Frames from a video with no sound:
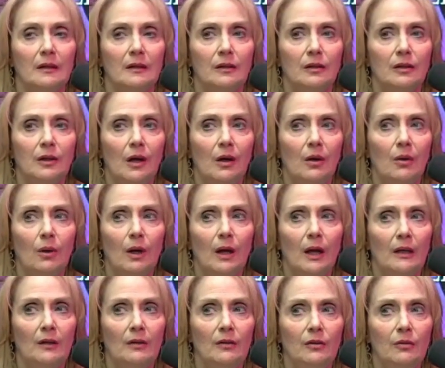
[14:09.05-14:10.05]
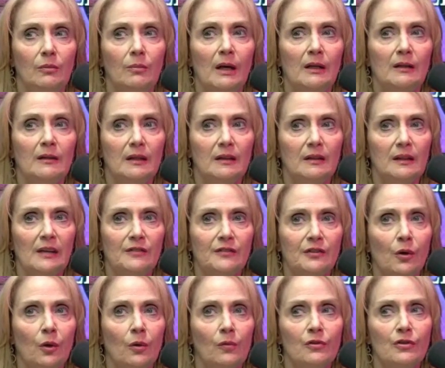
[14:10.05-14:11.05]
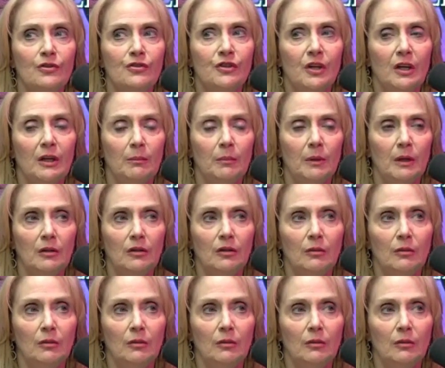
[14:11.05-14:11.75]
You know, and you might think that's an overstatement.